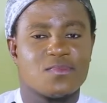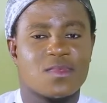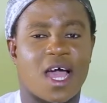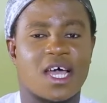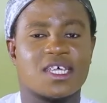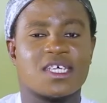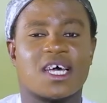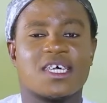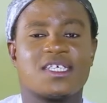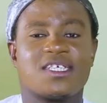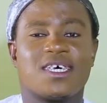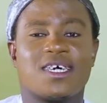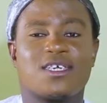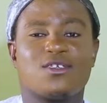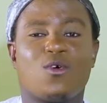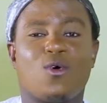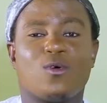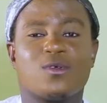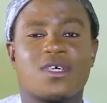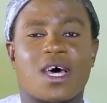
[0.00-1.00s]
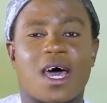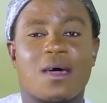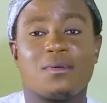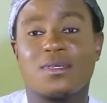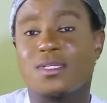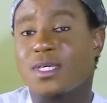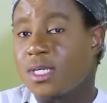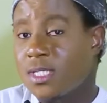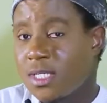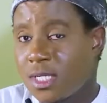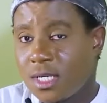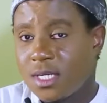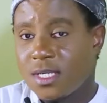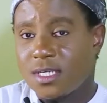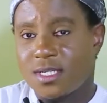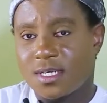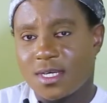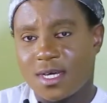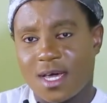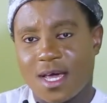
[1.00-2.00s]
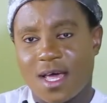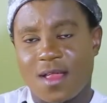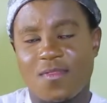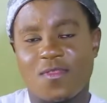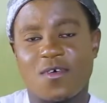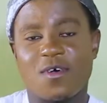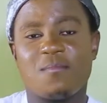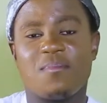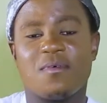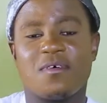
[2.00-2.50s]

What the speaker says: As I said, goal time is indeed the